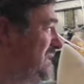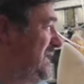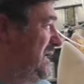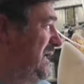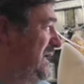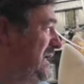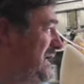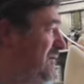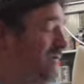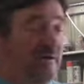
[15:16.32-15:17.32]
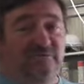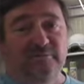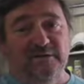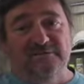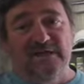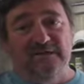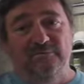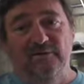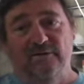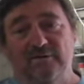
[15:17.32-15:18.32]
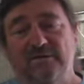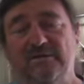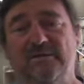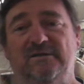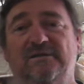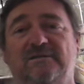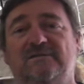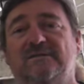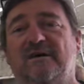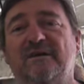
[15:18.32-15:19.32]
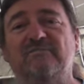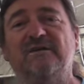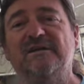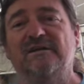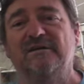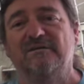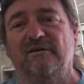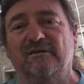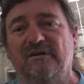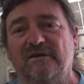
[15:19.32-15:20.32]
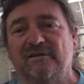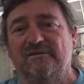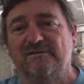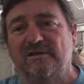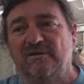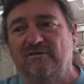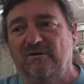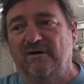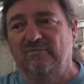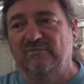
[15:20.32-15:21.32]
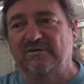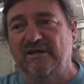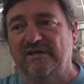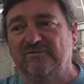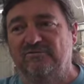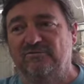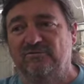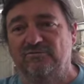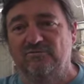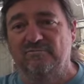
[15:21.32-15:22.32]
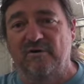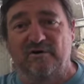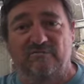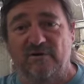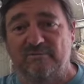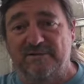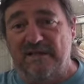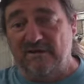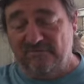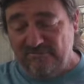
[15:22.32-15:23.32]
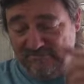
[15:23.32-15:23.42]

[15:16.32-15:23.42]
What else am I going to take? Well, I don't really need a lot. So I will take 2 microfiber towels